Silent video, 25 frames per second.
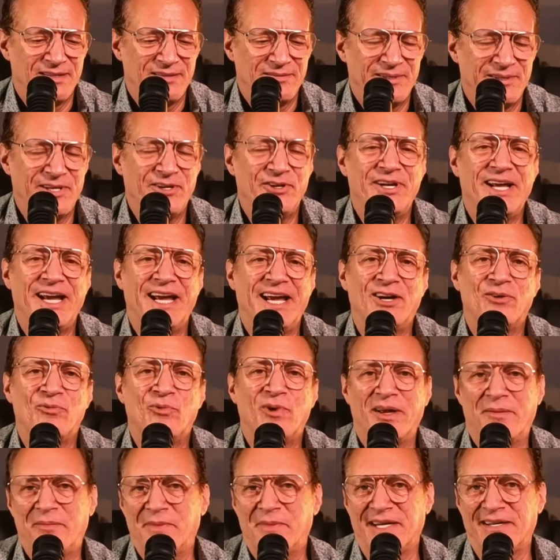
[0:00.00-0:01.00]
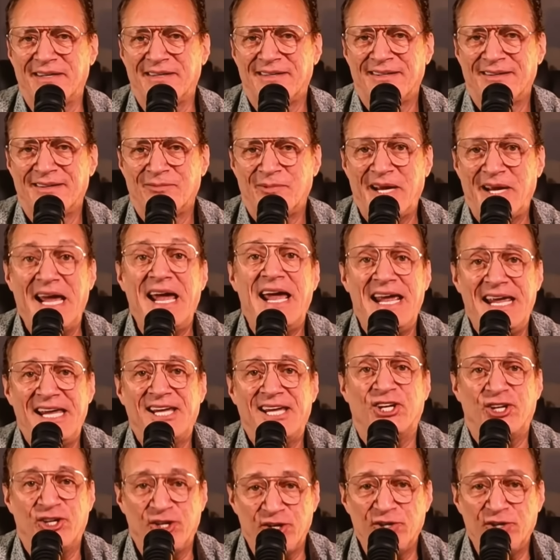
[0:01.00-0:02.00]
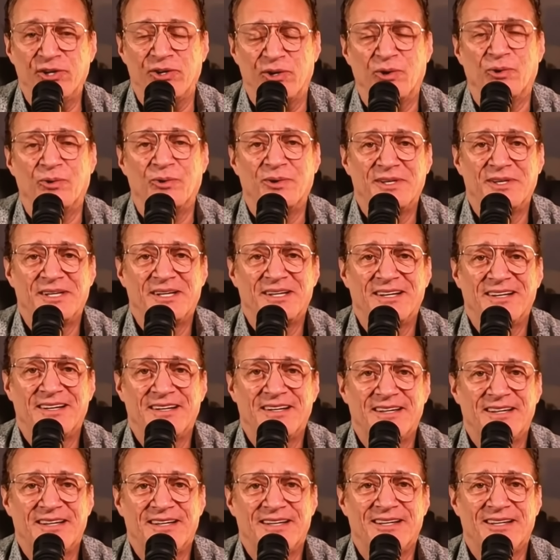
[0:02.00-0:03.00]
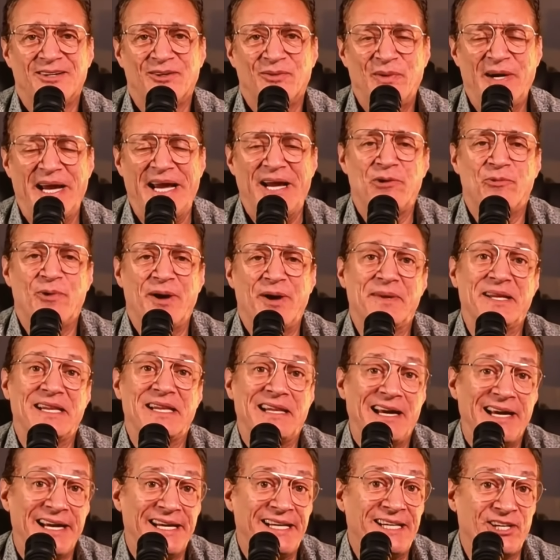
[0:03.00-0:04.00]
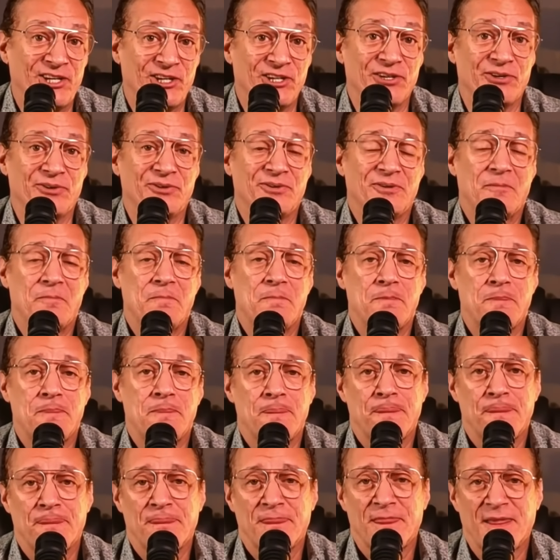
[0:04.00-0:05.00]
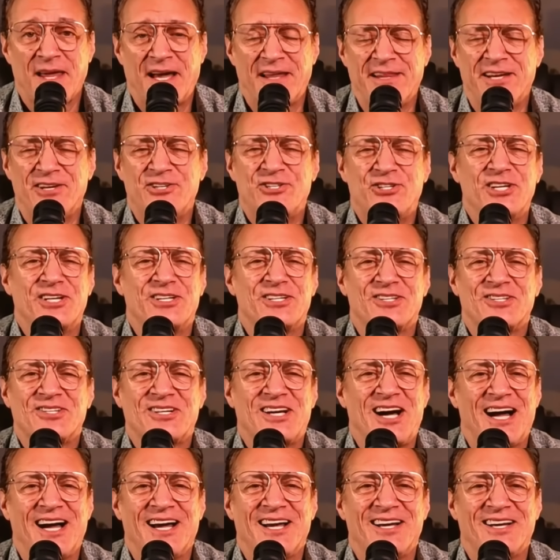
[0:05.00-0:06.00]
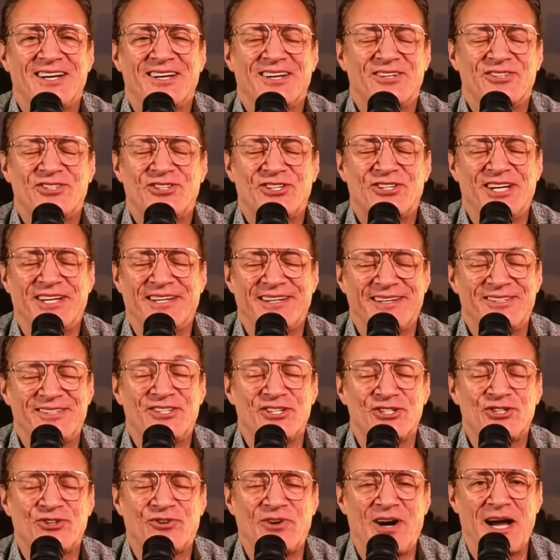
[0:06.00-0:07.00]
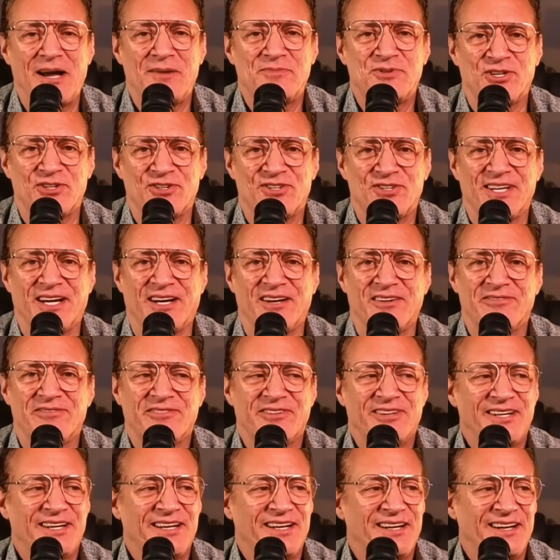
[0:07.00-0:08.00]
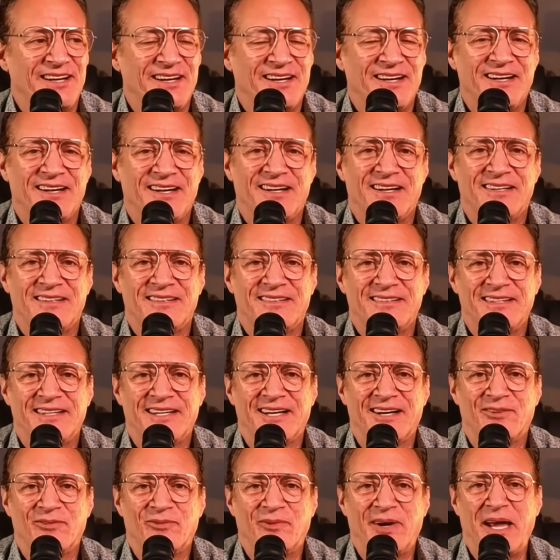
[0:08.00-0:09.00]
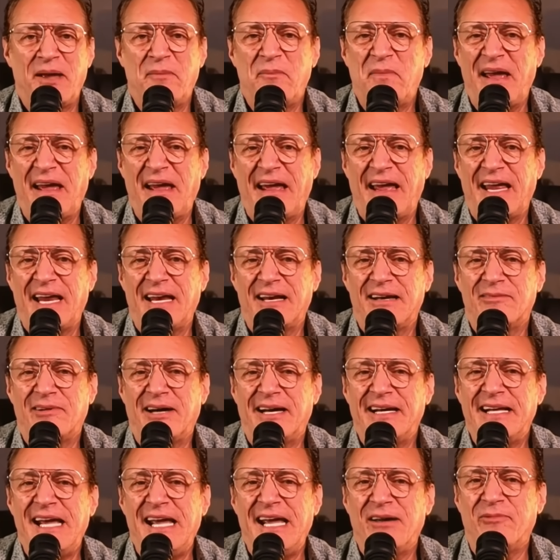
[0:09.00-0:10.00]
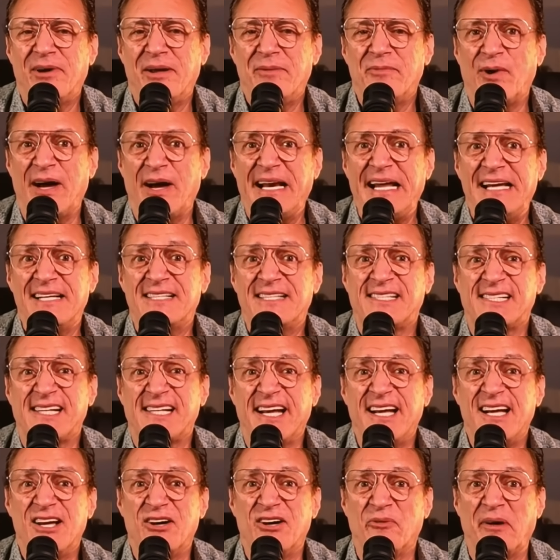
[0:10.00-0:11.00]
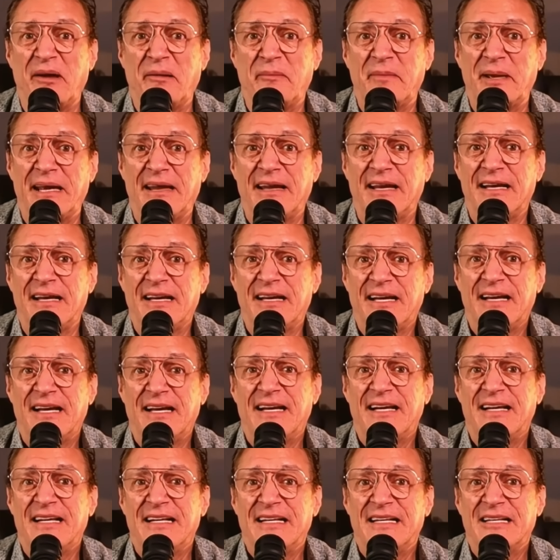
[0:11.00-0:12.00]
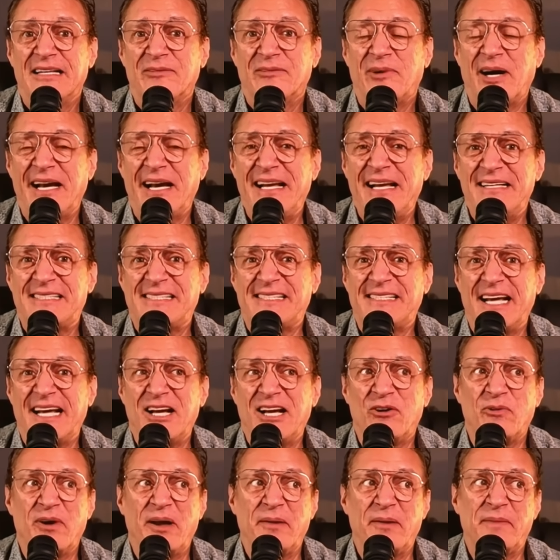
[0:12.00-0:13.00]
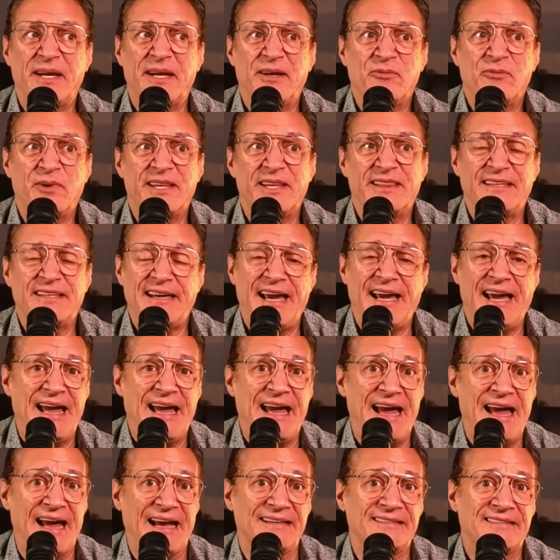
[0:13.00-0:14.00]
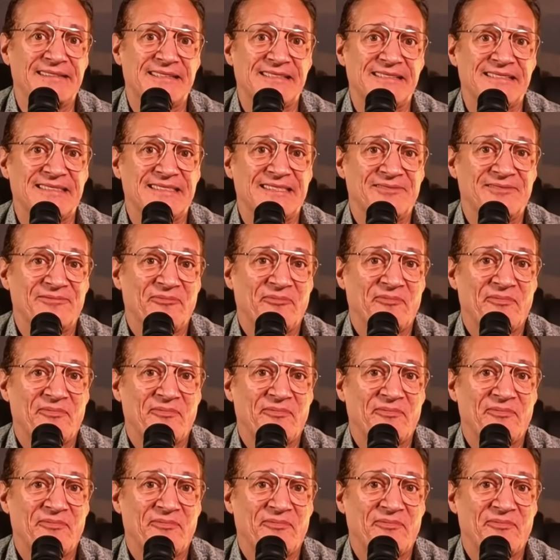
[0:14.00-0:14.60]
We don't hate women. We hate you. We hate women like you. And then she describes herself. Women. Why do you hate women? Why do you hate single women? Why do you hate single women with cats?